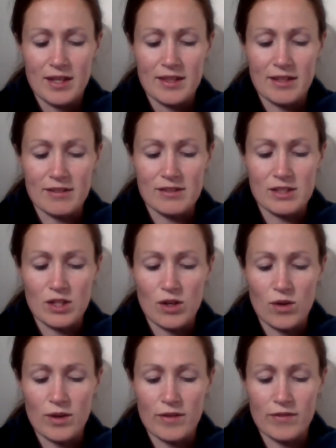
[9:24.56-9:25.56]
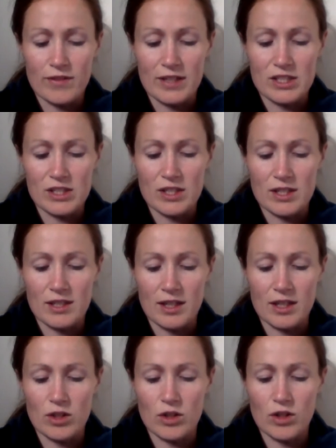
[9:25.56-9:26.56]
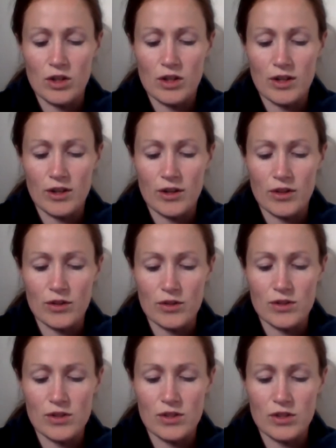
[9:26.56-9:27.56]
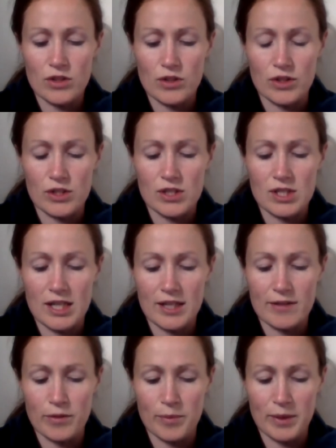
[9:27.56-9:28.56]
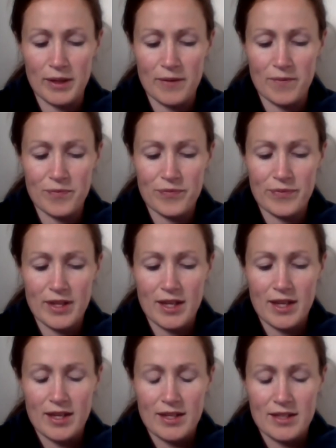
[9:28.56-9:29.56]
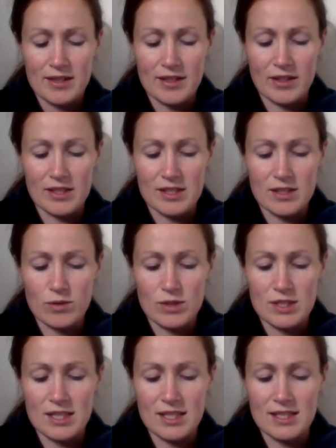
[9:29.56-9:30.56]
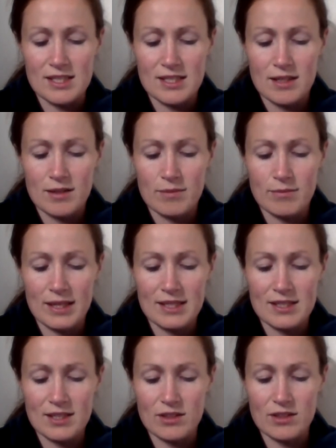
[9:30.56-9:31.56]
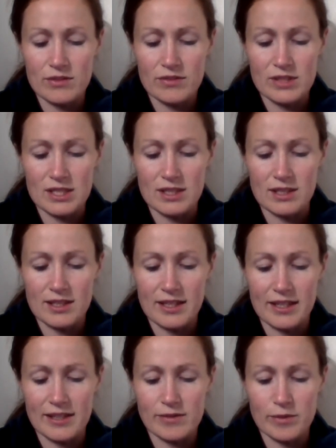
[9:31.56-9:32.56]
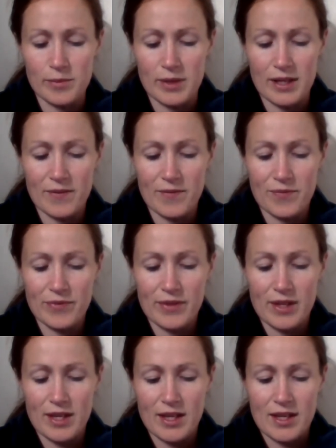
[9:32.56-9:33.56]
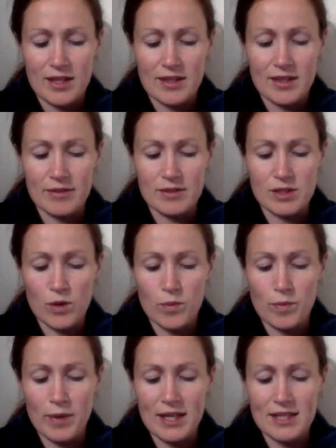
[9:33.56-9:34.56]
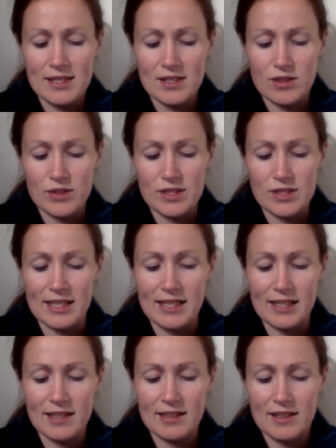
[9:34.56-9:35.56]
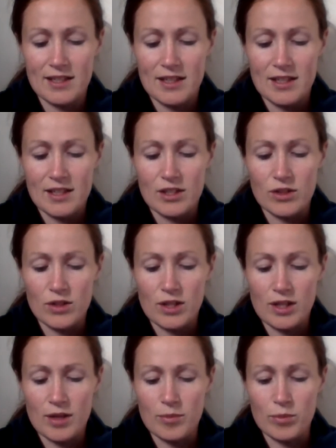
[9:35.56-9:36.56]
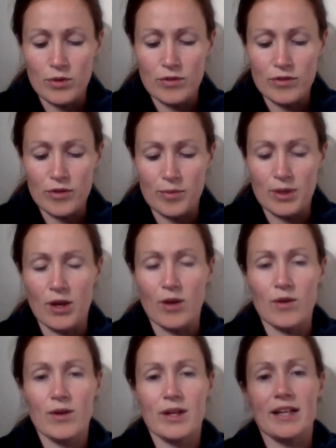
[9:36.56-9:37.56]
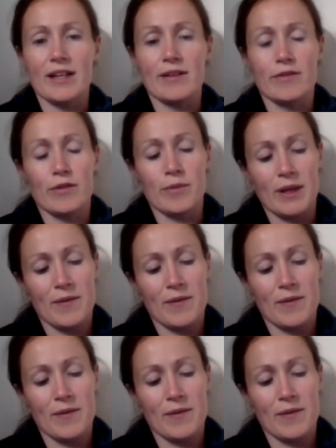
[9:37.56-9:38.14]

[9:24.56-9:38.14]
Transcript: There is no affliction like hunger or thirst here for me. There is no disease, mental or physical, here for me. There is no base or ceiling, nothing above or below here for me.